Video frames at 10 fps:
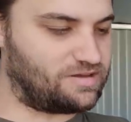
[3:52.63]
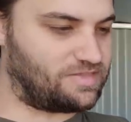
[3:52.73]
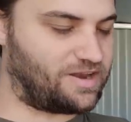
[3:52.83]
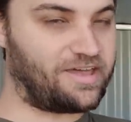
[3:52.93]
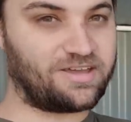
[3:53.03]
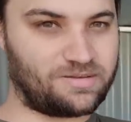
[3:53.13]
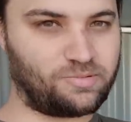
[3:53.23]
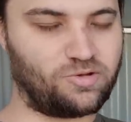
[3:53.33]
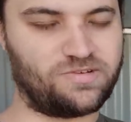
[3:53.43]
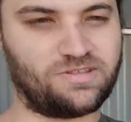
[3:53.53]
that I can
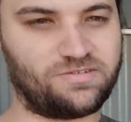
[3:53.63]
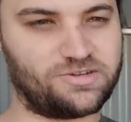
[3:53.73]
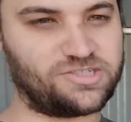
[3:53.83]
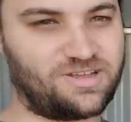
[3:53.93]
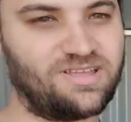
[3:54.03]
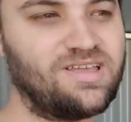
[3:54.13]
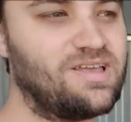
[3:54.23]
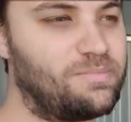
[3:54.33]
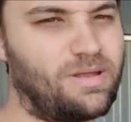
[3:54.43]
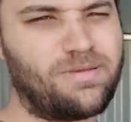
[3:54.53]
improve in the future
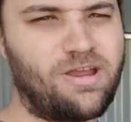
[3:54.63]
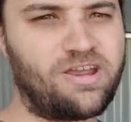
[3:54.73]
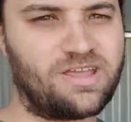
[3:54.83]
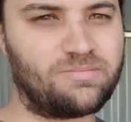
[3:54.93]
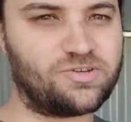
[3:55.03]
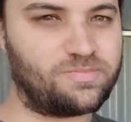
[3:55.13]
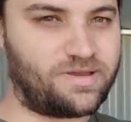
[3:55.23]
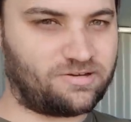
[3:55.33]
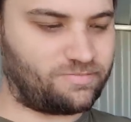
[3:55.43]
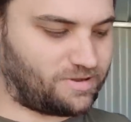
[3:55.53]
by pairing him to
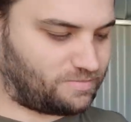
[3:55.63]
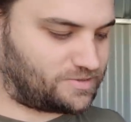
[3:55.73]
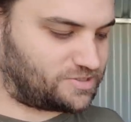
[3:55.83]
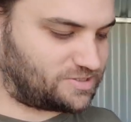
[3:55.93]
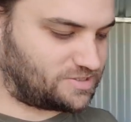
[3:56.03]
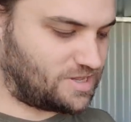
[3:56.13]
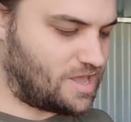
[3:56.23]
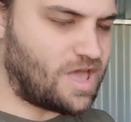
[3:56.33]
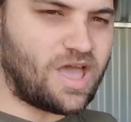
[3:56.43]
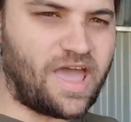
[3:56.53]
better and better pigeons.
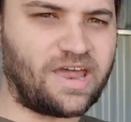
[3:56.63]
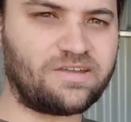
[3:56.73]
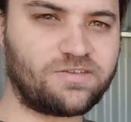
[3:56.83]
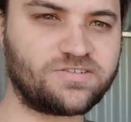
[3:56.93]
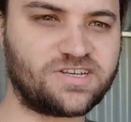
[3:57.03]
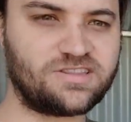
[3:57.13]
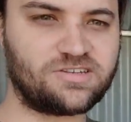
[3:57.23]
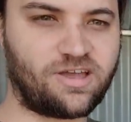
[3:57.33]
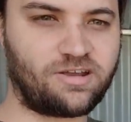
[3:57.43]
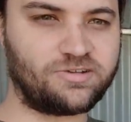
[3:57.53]
And if you've seen the
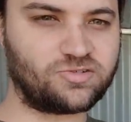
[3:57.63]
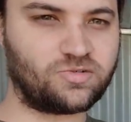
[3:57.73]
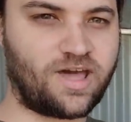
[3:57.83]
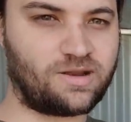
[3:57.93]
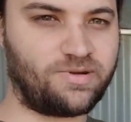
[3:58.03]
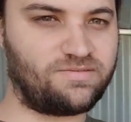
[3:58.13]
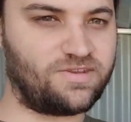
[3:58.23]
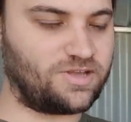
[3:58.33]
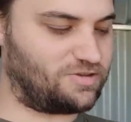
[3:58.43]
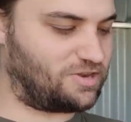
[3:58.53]
Tiger Grizzle How to Breed
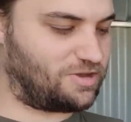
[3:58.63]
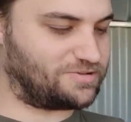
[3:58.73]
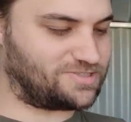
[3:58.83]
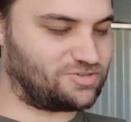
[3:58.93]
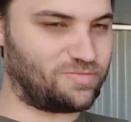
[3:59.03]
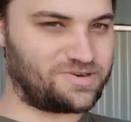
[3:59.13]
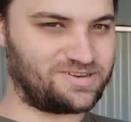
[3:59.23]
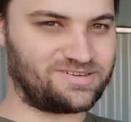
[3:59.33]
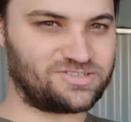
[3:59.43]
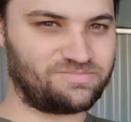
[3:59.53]
video, you know it's a
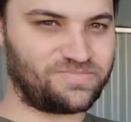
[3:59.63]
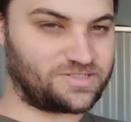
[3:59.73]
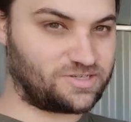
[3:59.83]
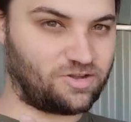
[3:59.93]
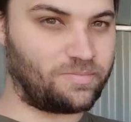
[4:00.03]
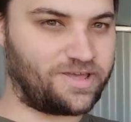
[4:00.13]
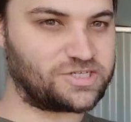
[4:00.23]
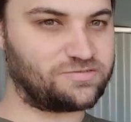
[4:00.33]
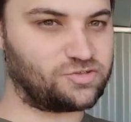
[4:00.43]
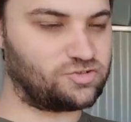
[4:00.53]
dominant, it's a
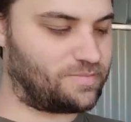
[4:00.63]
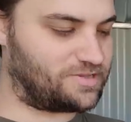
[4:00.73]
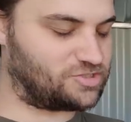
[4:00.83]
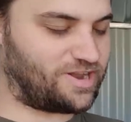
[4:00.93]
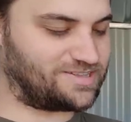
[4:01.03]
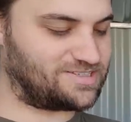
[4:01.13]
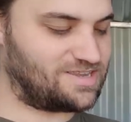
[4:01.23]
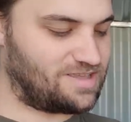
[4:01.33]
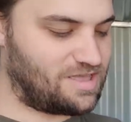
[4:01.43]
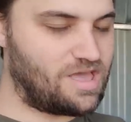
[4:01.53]
combination of two dominant traits,
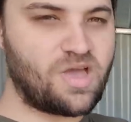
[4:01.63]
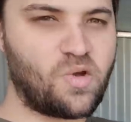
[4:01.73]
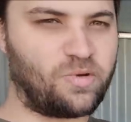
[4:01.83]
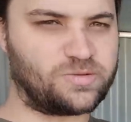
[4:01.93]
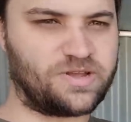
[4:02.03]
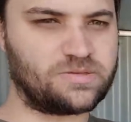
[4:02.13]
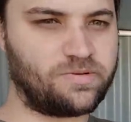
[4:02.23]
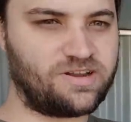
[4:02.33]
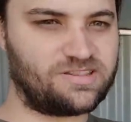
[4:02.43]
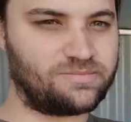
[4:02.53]
which means
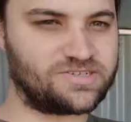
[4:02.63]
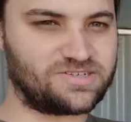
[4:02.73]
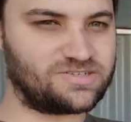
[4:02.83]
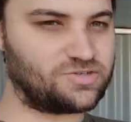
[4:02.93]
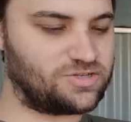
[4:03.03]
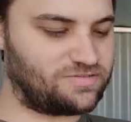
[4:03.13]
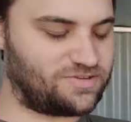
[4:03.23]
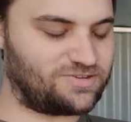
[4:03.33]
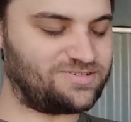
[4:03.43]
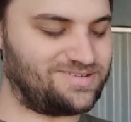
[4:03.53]
breeding them isn't too
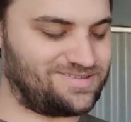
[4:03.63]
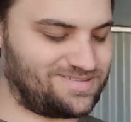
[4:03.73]
difficult,